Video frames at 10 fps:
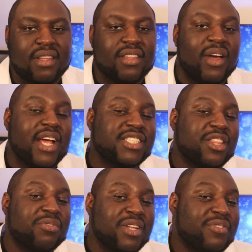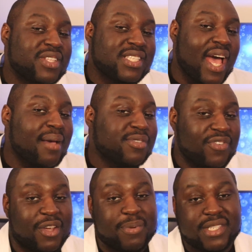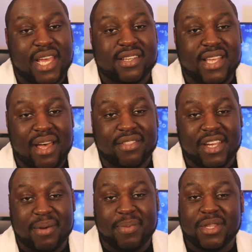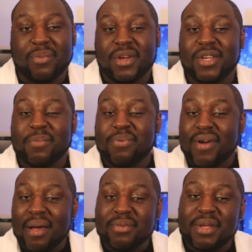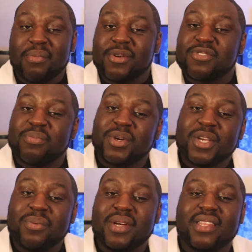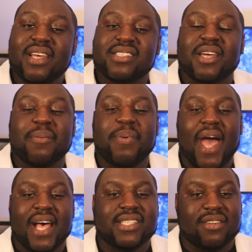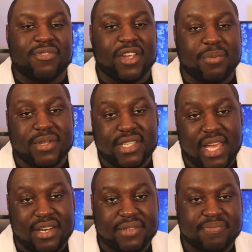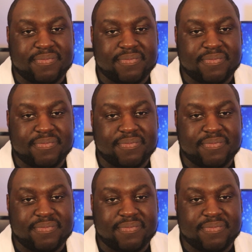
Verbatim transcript: There are actually 3 different types of fingerprint scanners out there, but the one you're probably most familiar with is a capacitive fingerprint scanner.